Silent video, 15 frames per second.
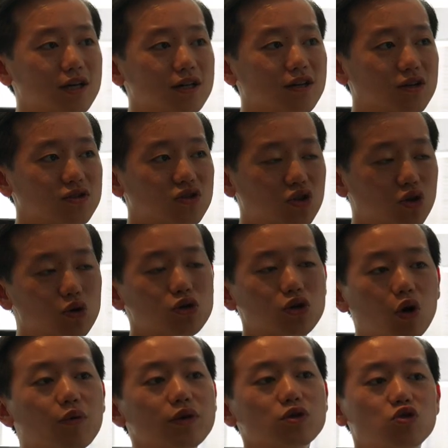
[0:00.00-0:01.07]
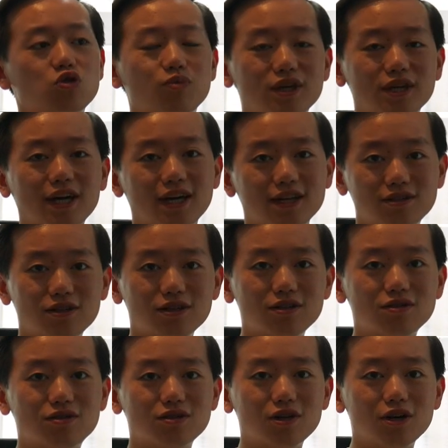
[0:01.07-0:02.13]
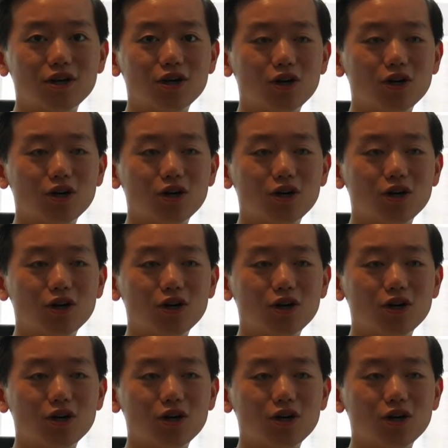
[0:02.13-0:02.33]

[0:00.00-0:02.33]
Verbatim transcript: there are still going to be cases